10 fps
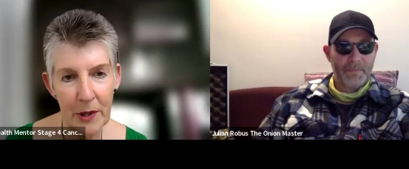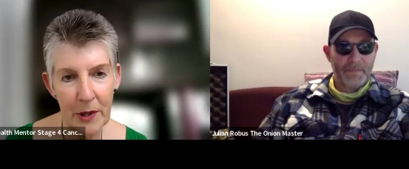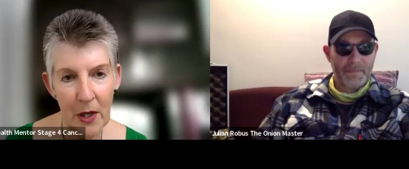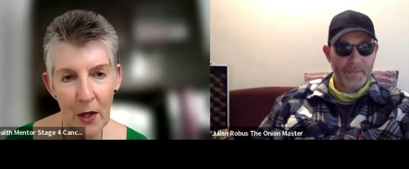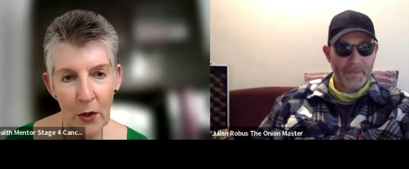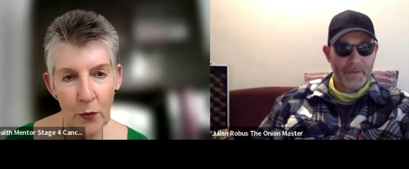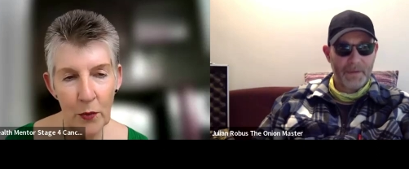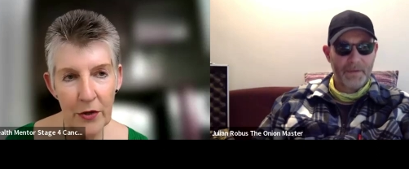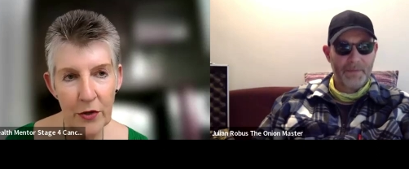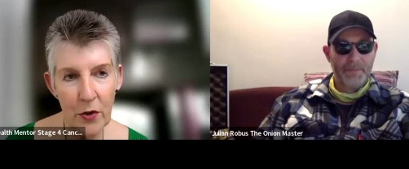Speaker 1: But
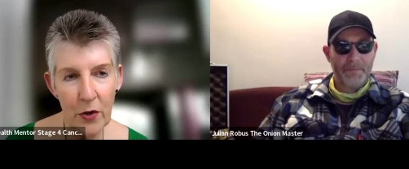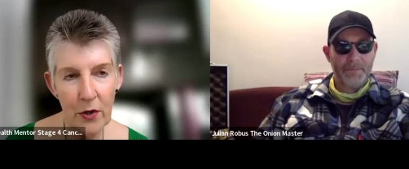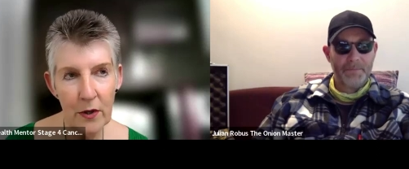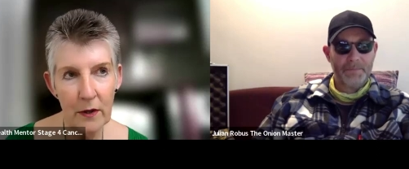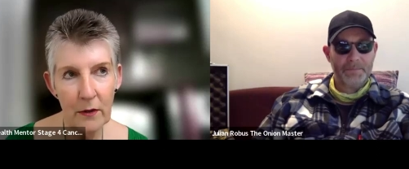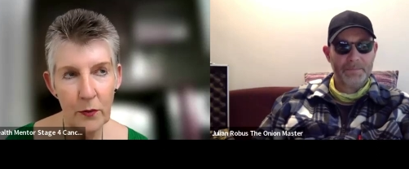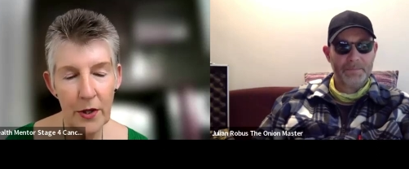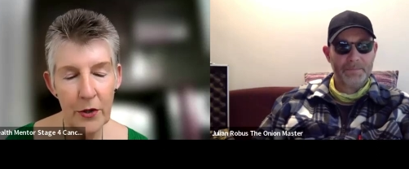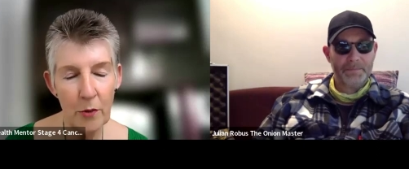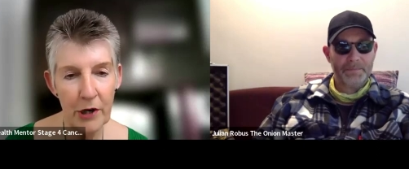with your
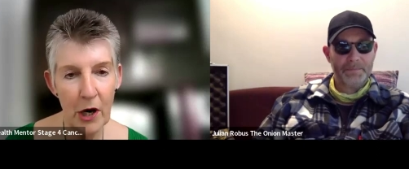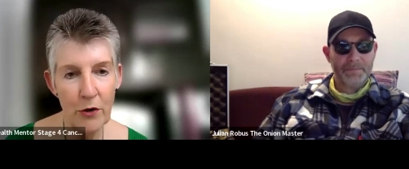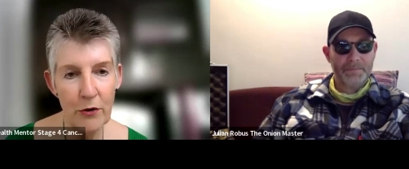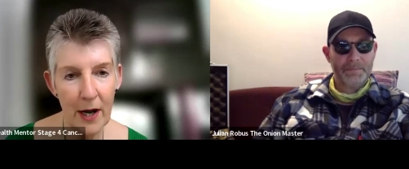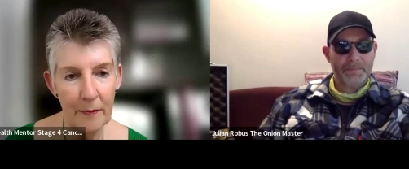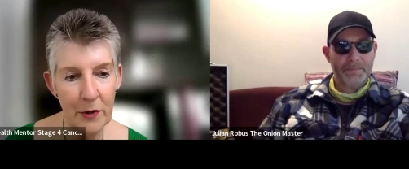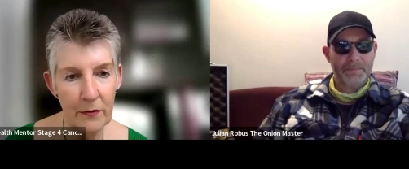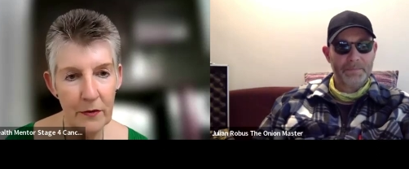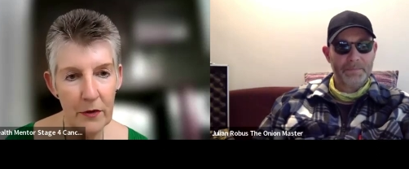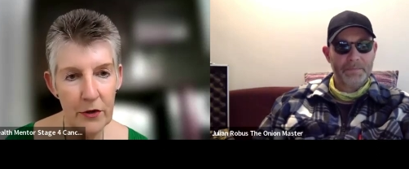with your program,
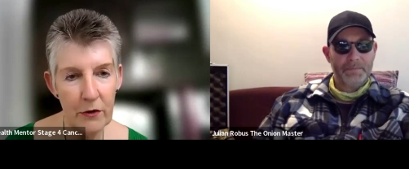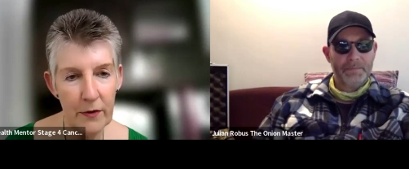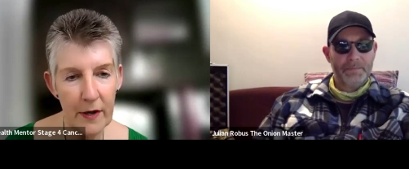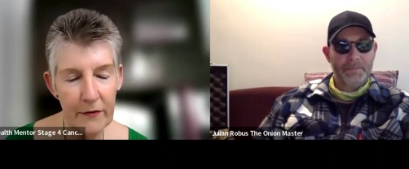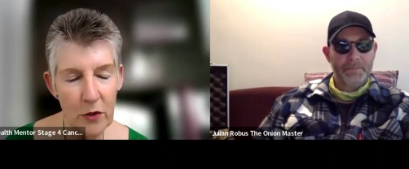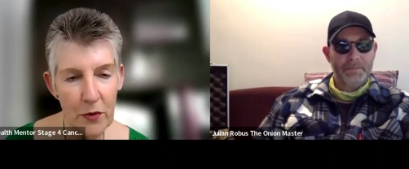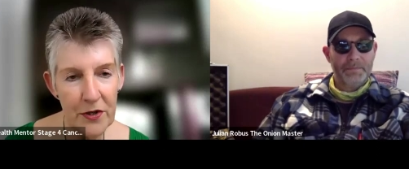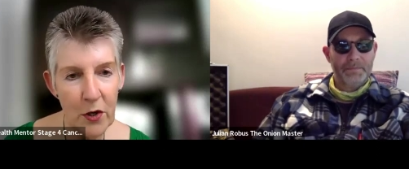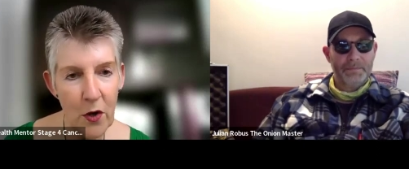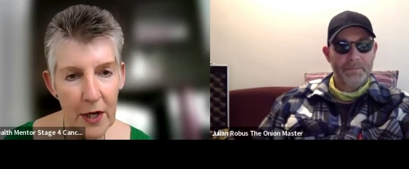you, you haven't you
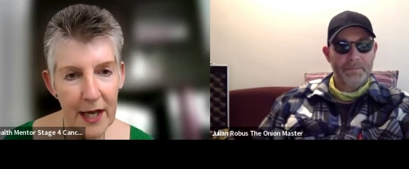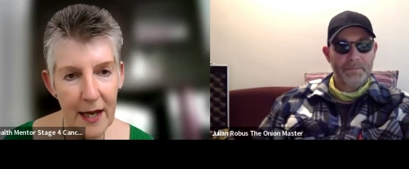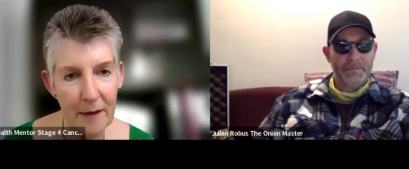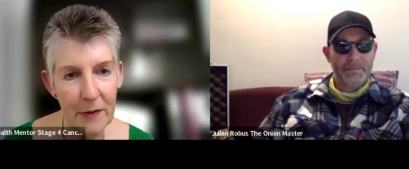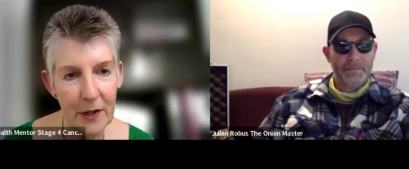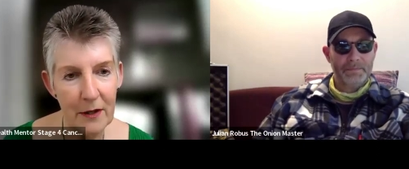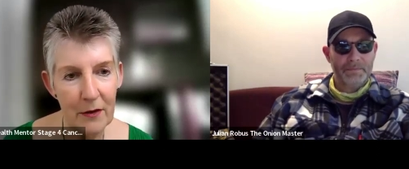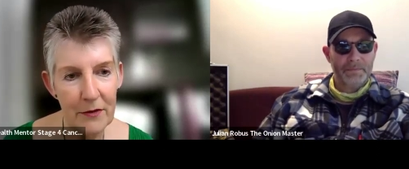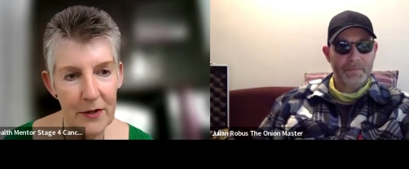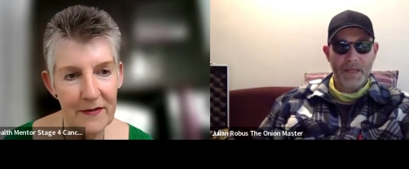also got a game that
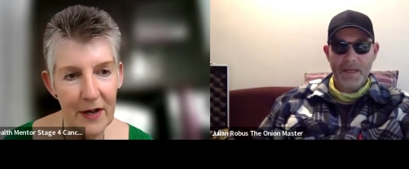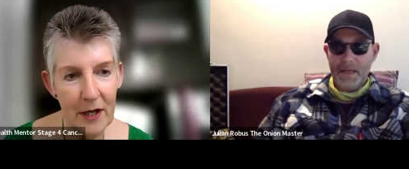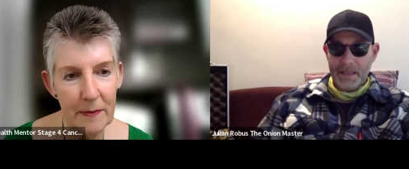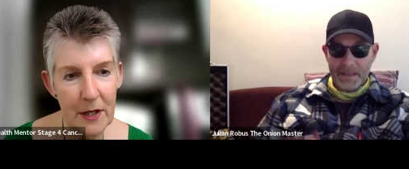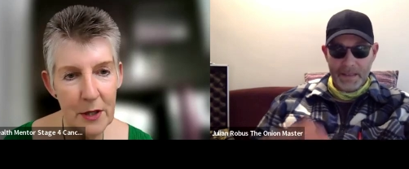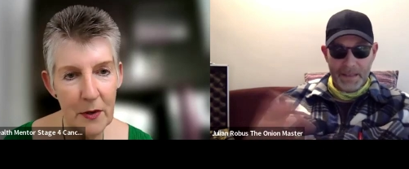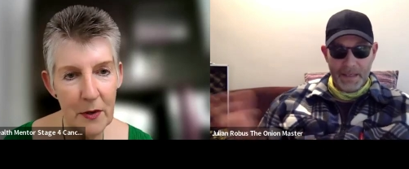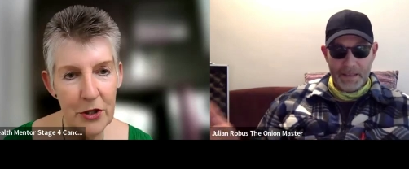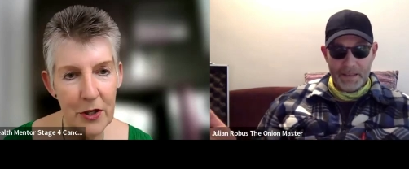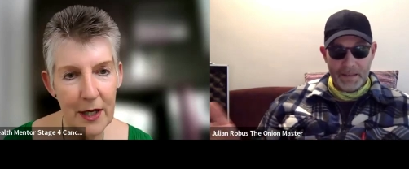you're developing as
Speaker 2: well?
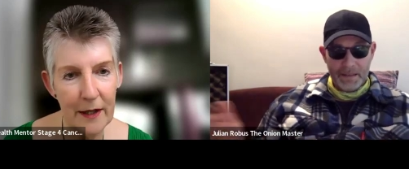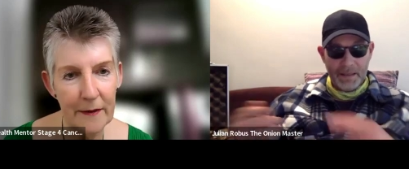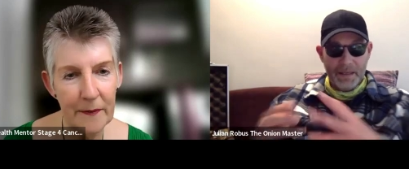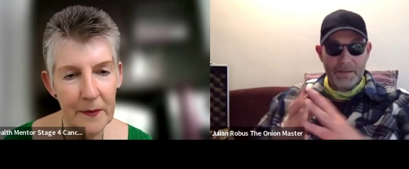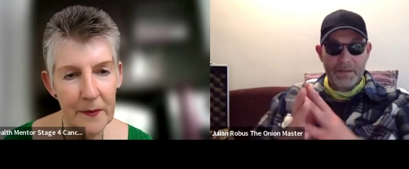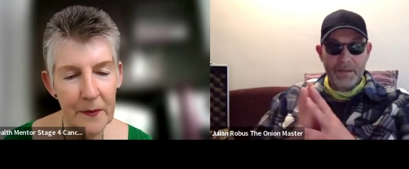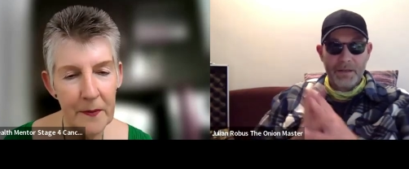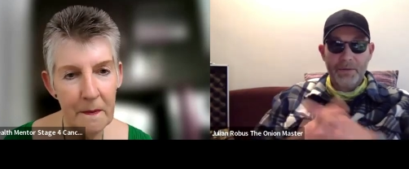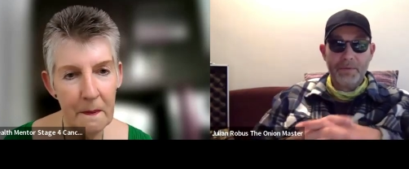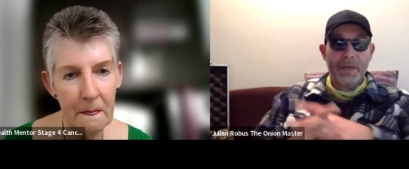Yes, yeah.
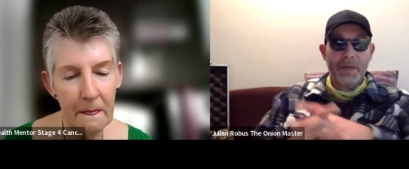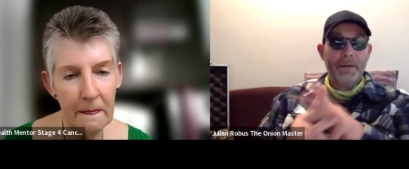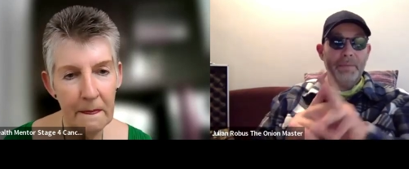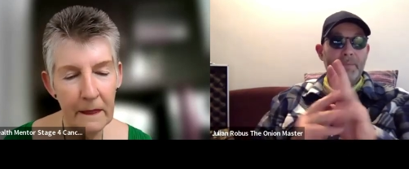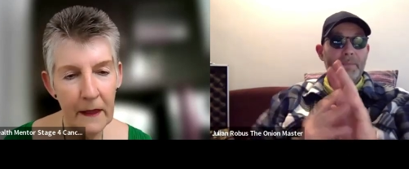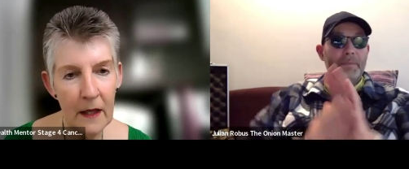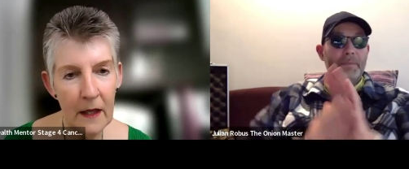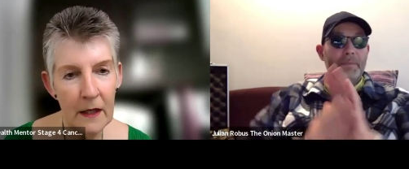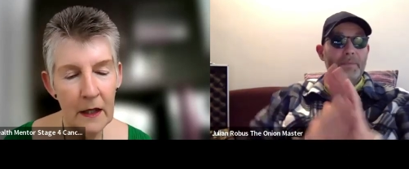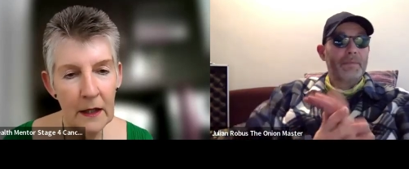So um,
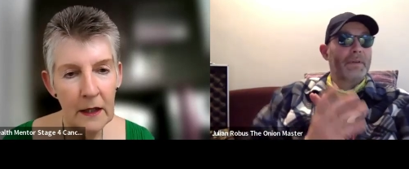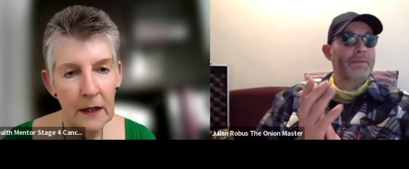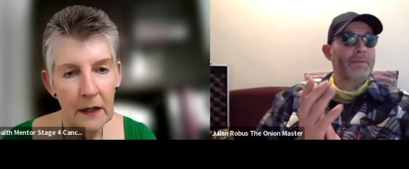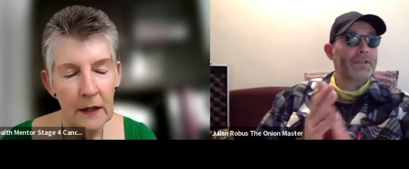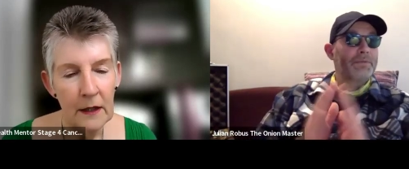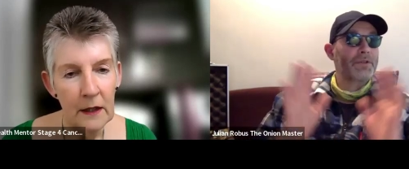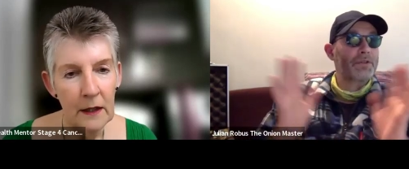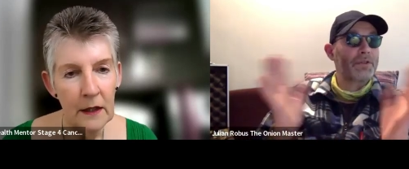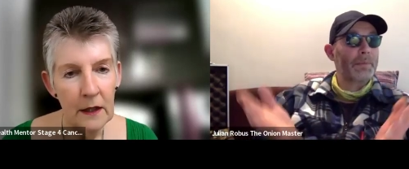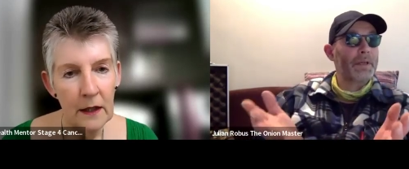originally it was
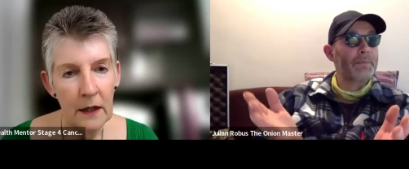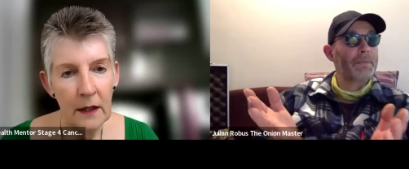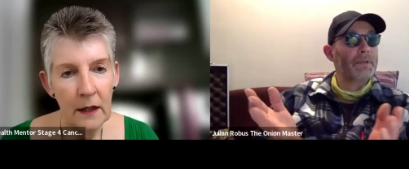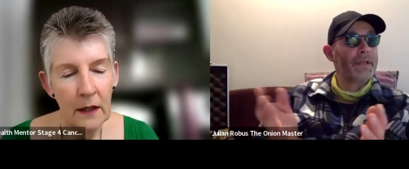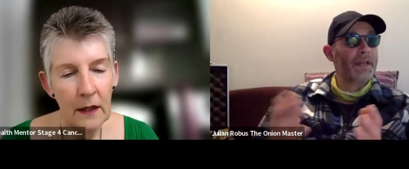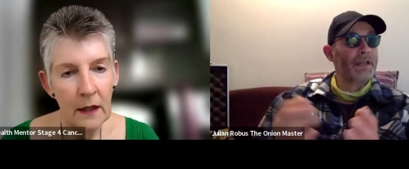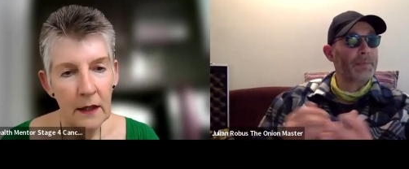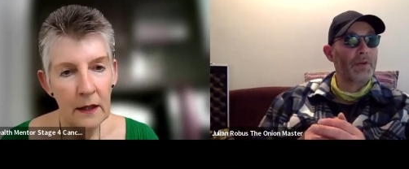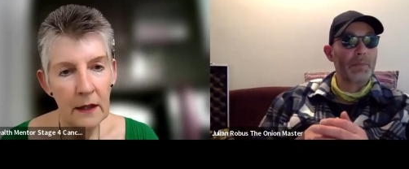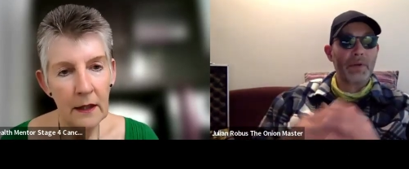just going to be a, a
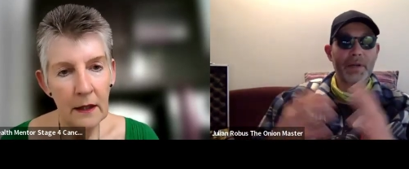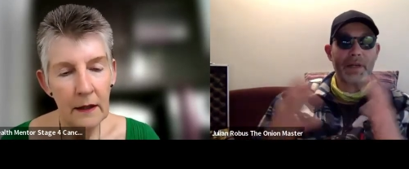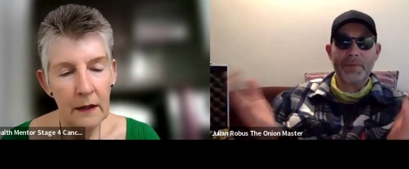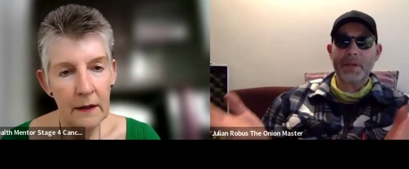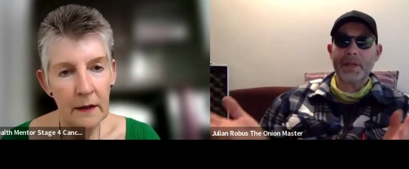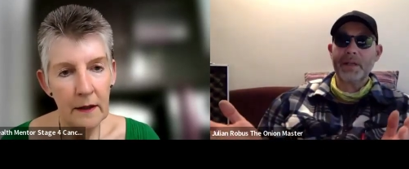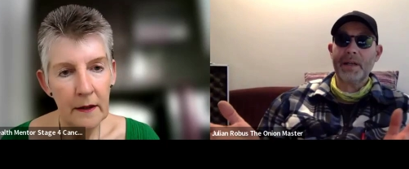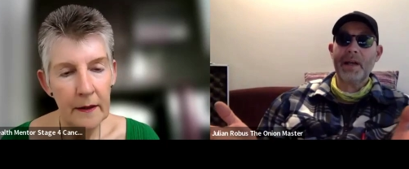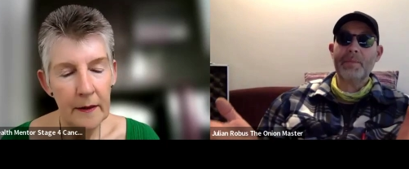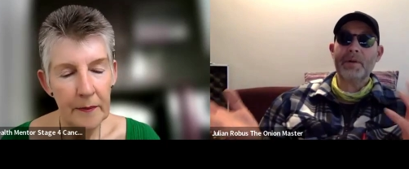textbook, but I kept thinking,
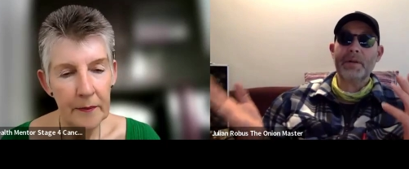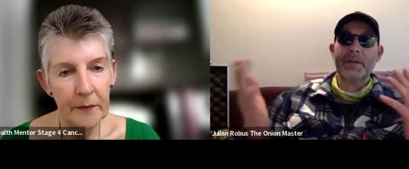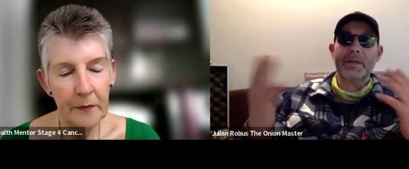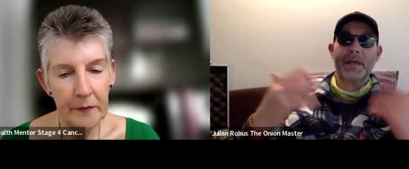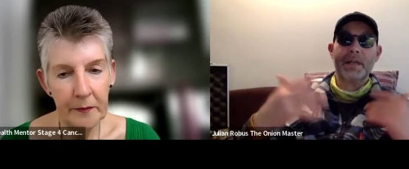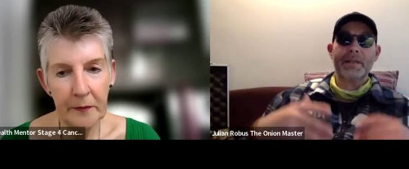how am I going to get